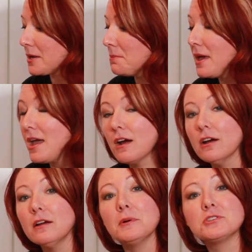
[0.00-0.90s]
I
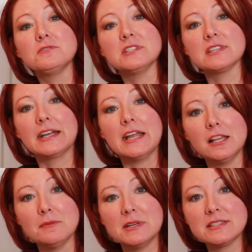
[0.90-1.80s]
compare a bunch of design
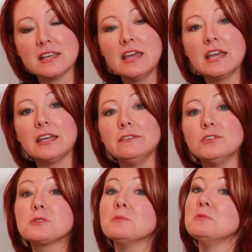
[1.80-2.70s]
elements and give
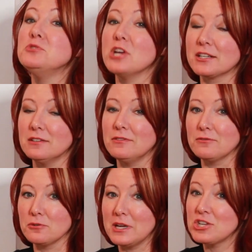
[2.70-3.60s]
you some objective
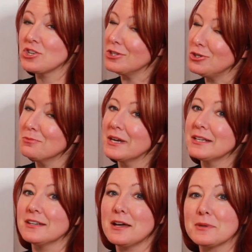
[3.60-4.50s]
information that you
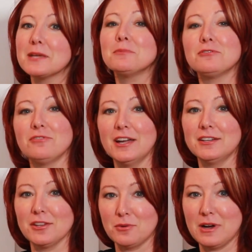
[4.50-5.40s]
might not be able to
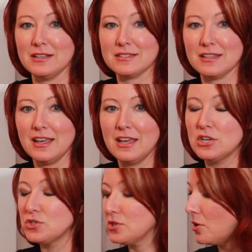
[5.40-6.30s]
find otherwise.
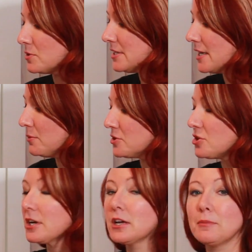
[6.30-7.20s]
So today we're
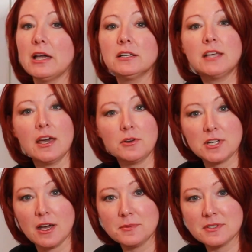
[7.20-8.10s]
talking about
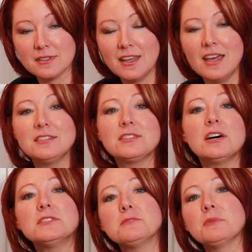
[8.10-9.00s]
countertops.
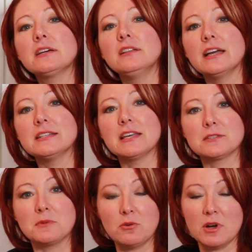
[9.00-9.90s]
Tons of my clients
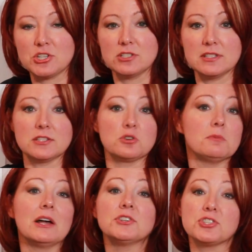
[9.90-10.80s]
ask me questions as they're
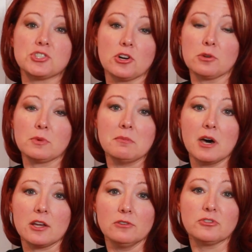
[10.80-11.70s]
about to start a
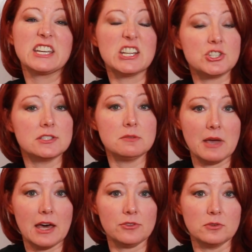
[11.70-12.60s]
remodel for kitchens and
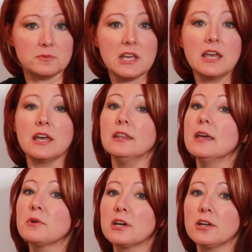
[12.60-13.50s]
bathrooms, and
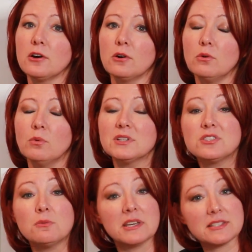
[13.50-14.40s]
they want to know,
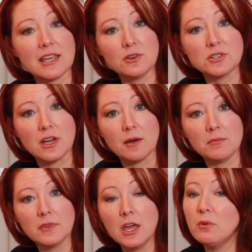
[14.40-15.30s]
what's the best countertop?
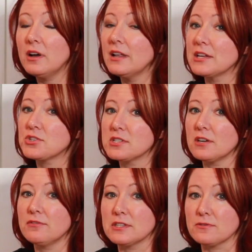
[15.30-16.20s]
Well, ask
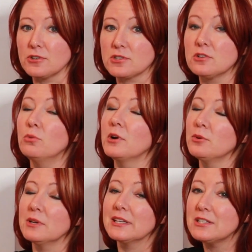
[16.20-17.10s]
yourself this first. What are
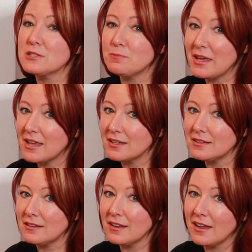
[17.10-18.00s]
you willing to
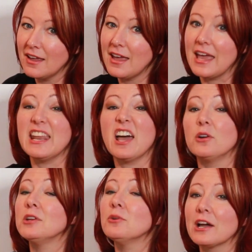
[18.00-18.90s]
spend, and
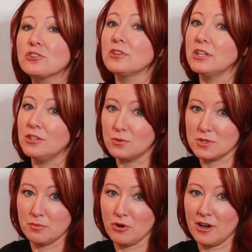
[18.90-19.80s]
how do you actually
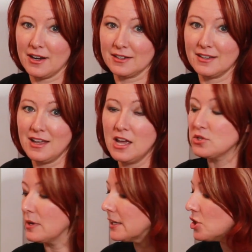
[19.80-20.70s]
use the product?
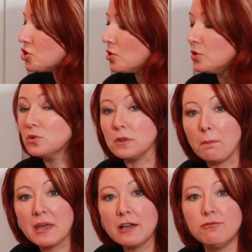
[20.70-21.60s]
So I'm going to show you the
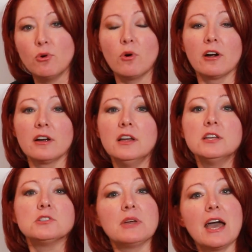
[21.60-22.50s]
big four.
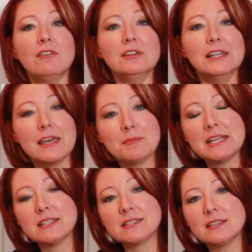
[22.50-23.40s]
So we have
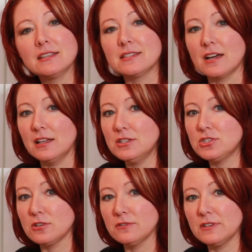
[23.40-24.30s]
laminates,
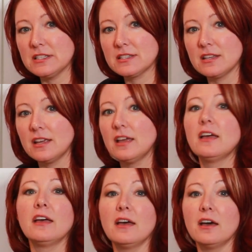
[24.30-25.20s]
solid surface,
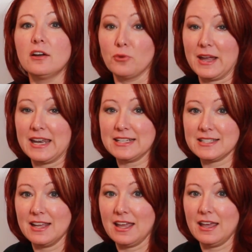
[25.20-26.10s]

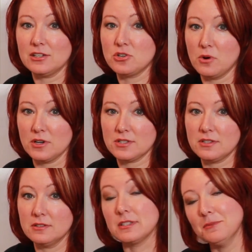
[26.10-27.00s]
granite, and
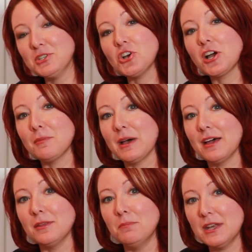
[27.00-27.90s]
quartz. Let me talk
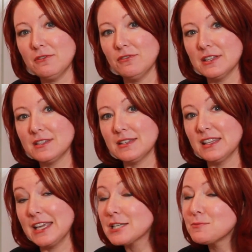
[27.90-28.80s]
about the benefits
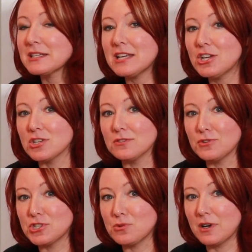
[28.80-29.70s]
and the expectations
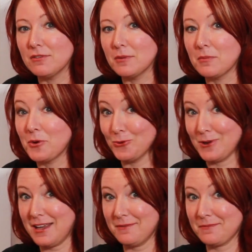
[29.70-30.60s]
for each one of them.
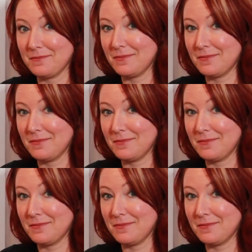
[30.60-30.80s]
Ready?